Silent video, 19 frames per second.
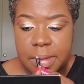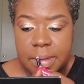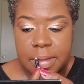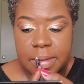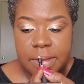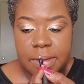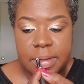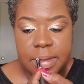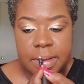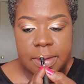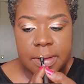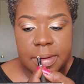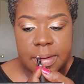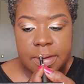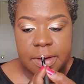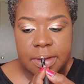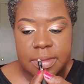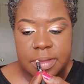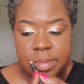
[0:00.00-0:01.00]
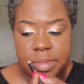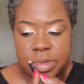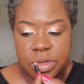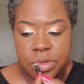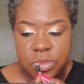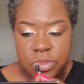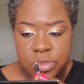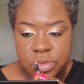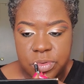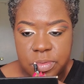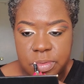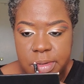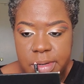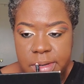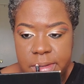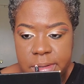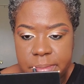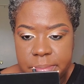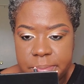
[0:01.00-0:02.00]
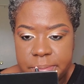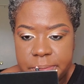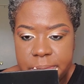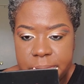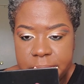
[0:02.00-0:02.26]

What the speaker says: So yeah, just a neutral lip.